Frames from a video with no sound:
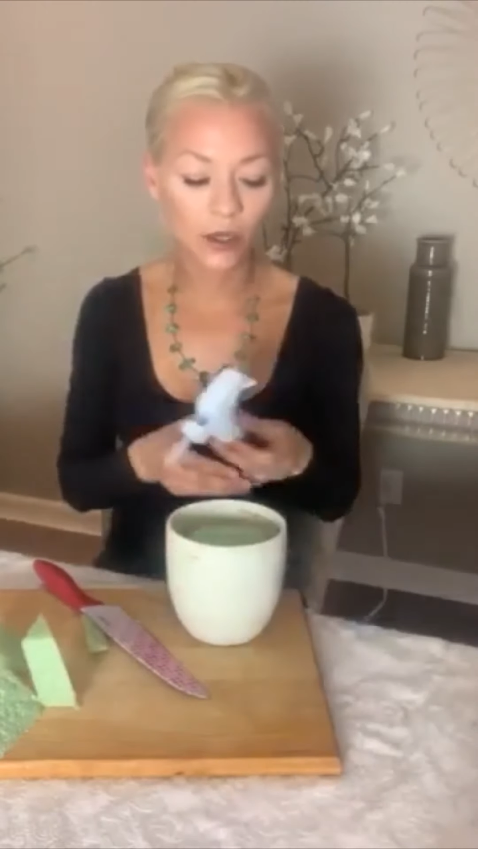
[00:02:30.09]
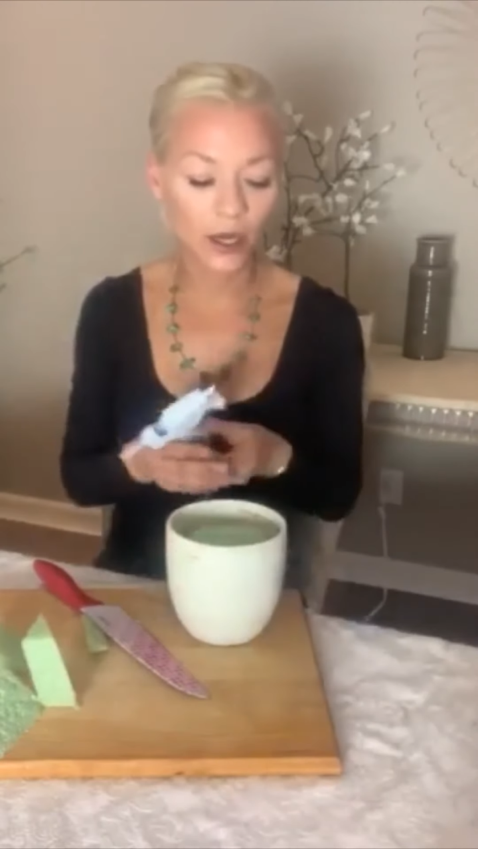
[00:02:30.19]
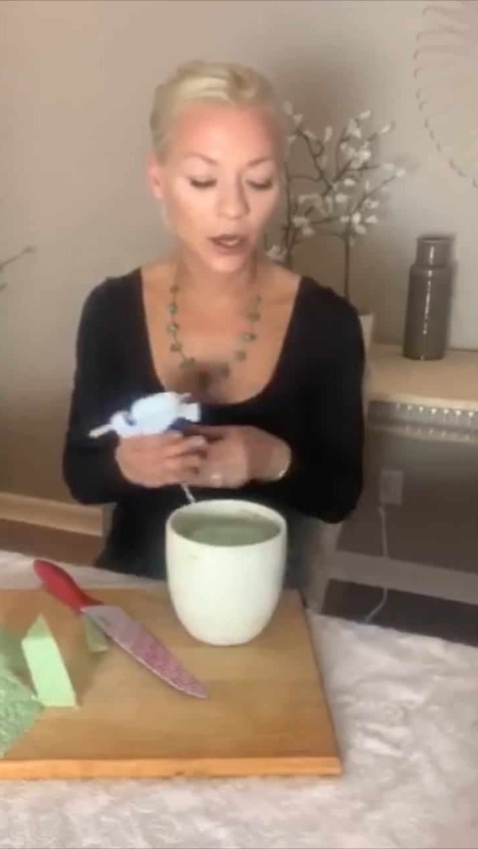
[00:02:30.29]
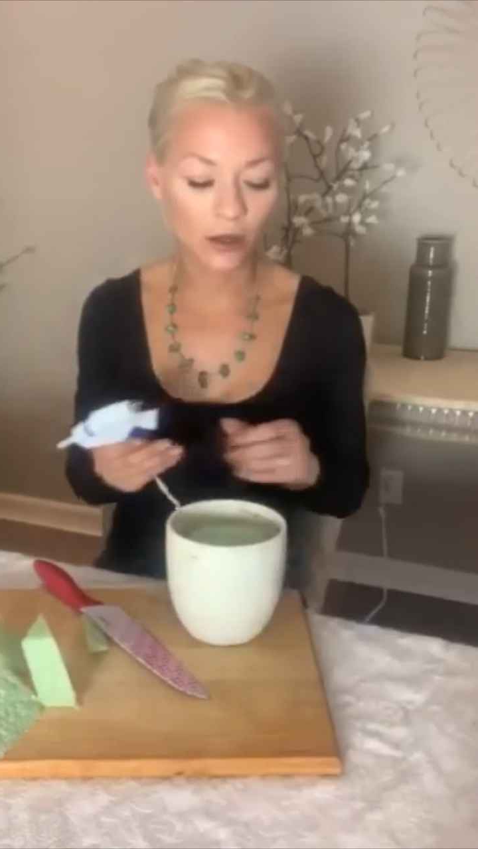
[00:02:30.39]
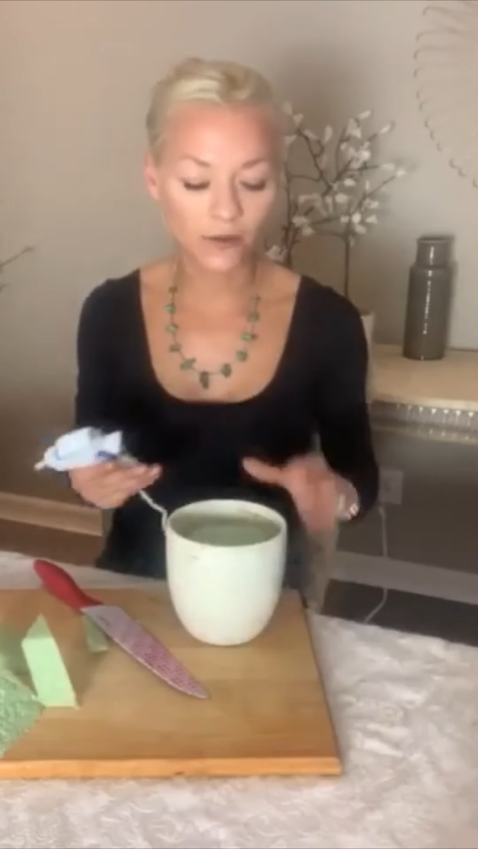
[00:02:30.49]

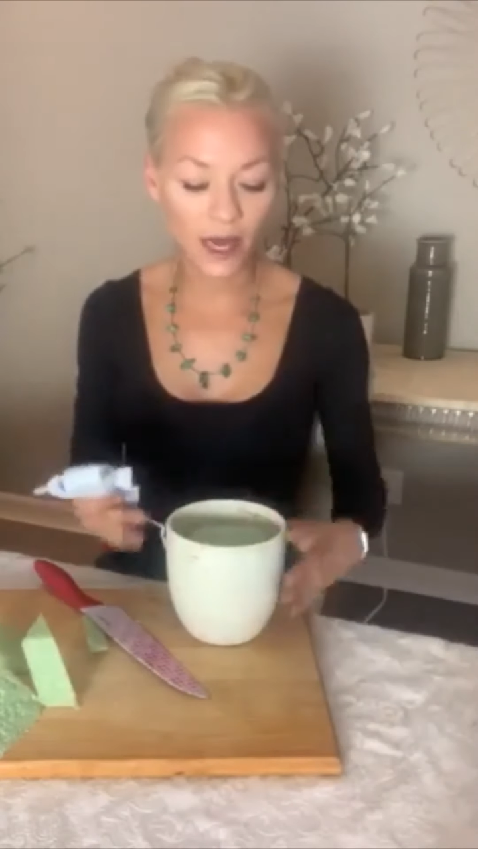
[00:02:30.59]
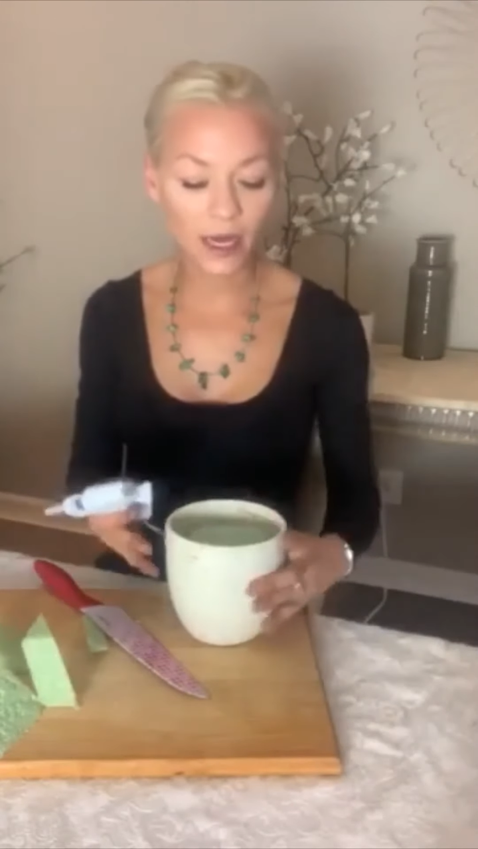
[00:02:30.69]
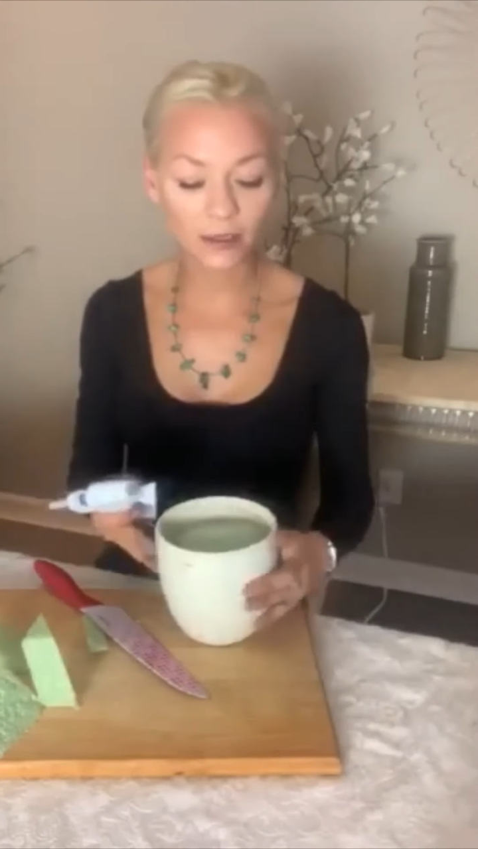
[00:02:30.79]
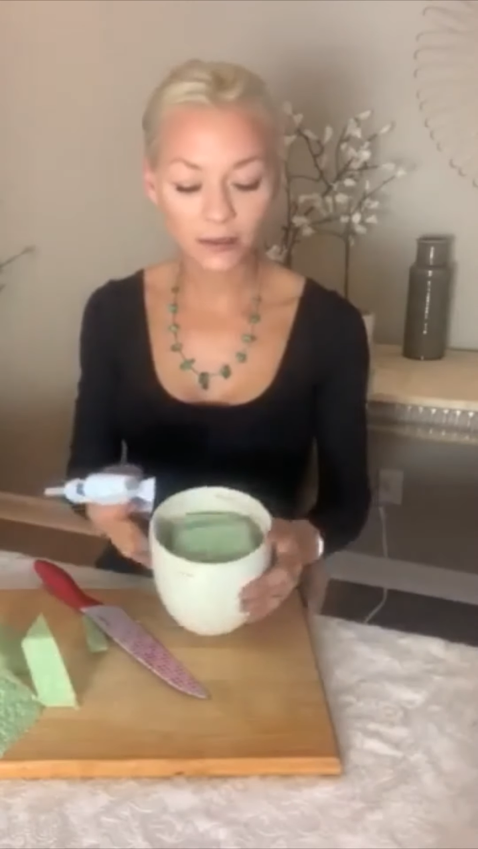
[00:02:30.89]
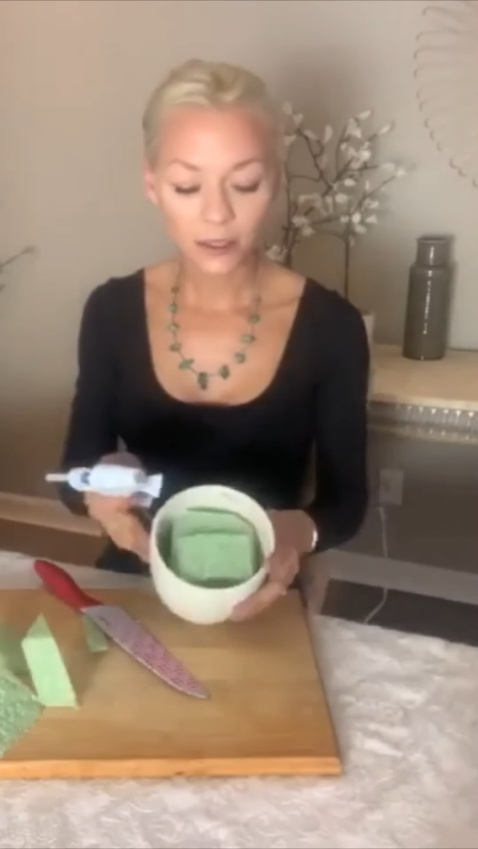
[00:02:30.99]
gun all of
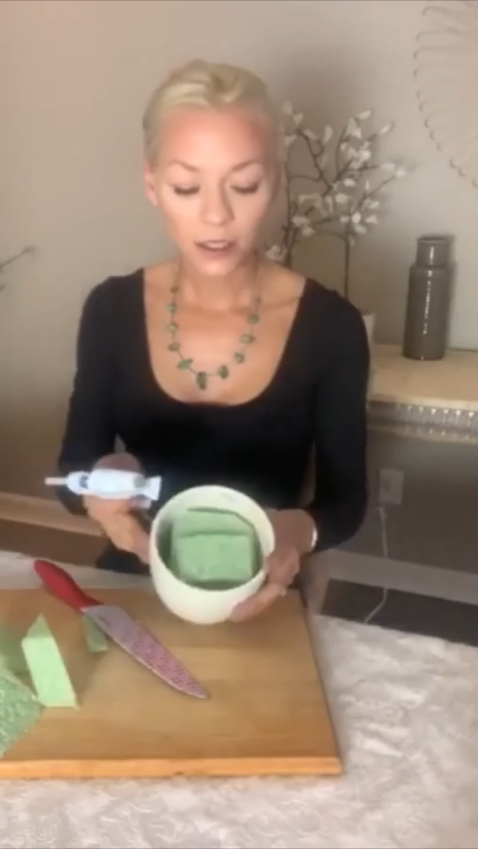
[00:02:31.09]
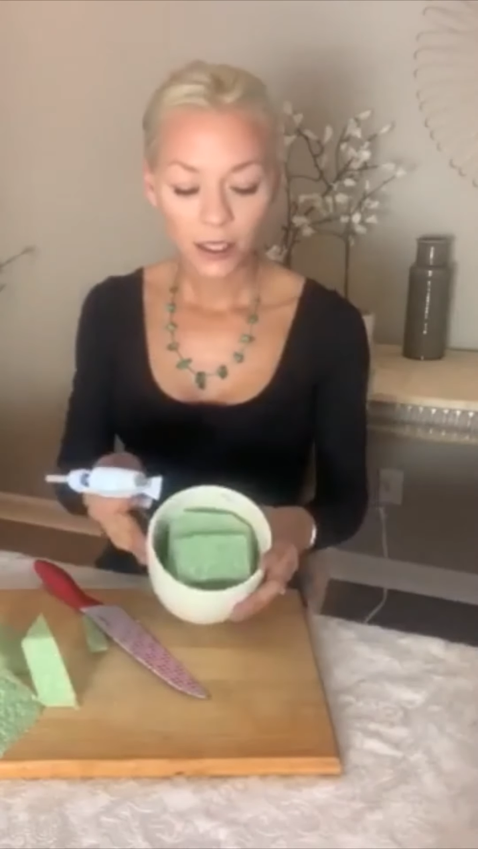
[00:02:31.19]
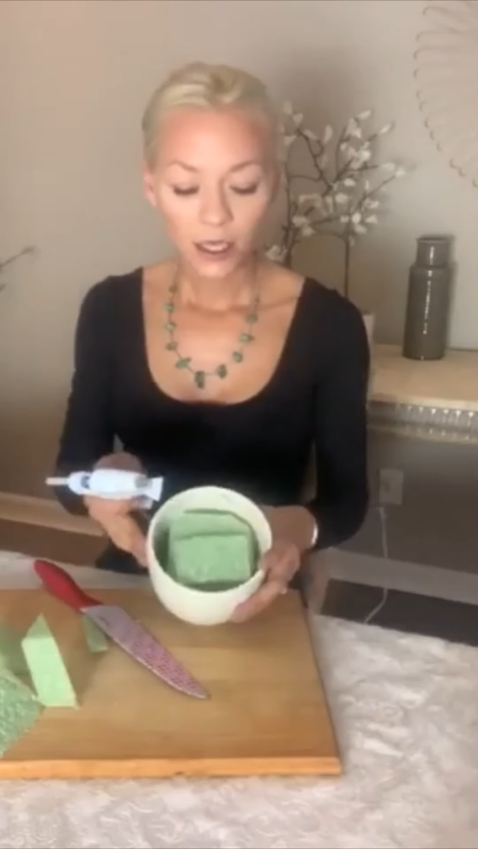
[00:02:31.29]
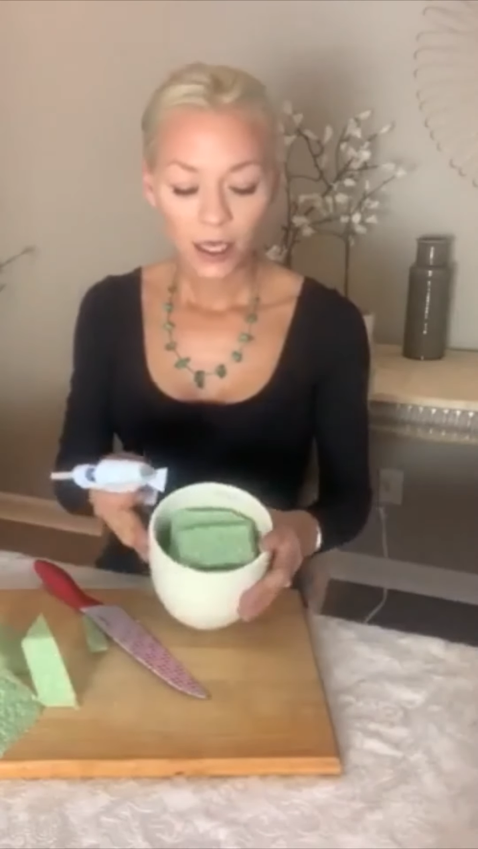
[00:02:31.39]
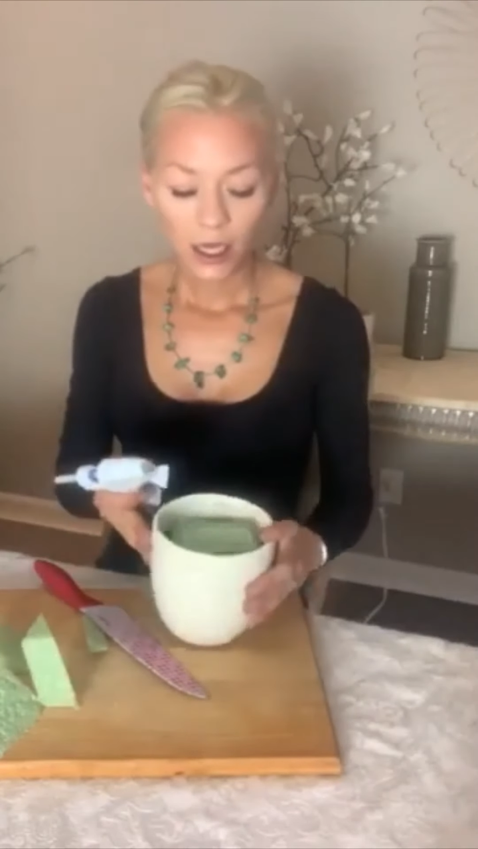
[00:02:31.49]
that
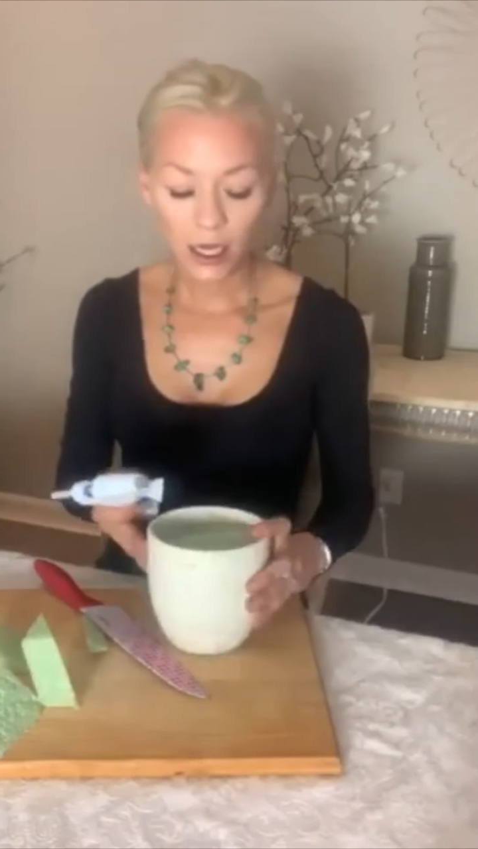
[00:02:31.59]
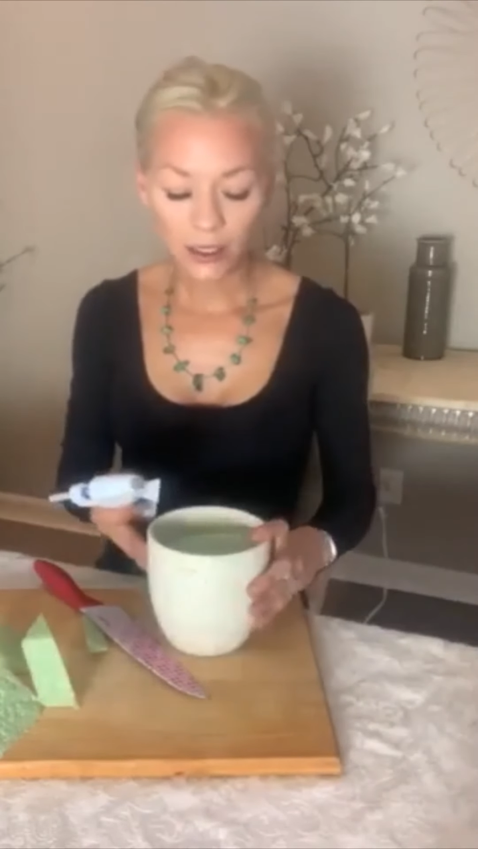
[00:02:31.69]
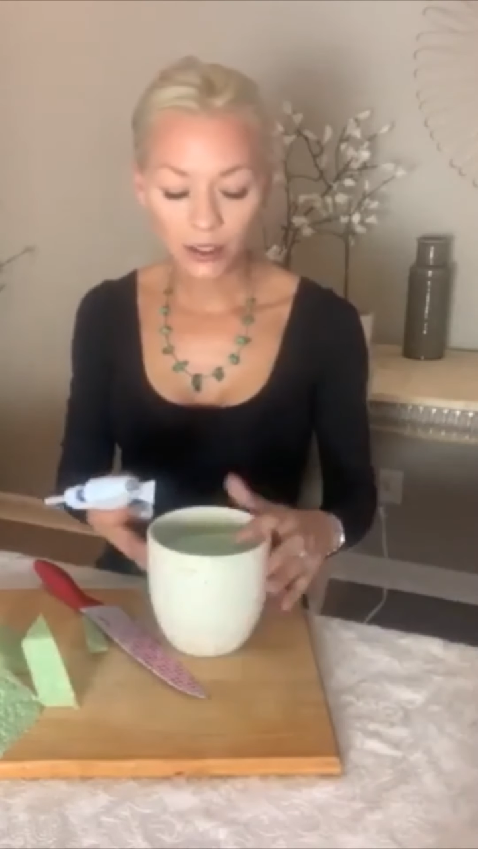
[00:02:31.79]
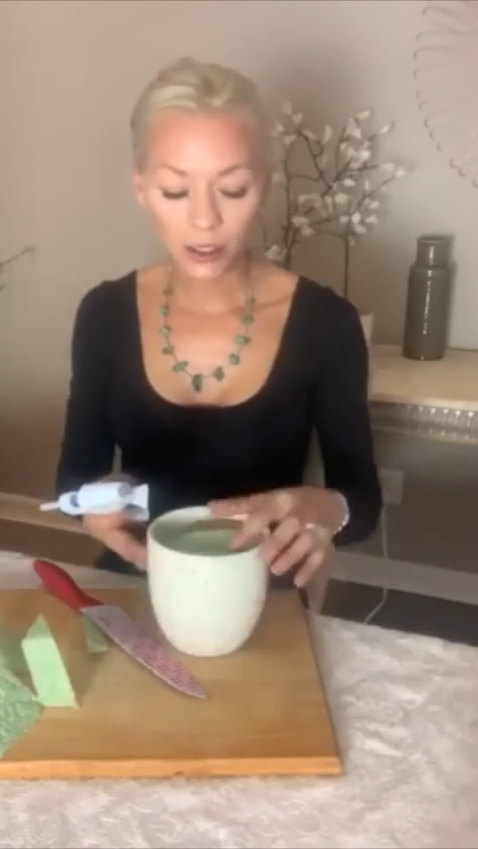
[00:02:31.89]
to the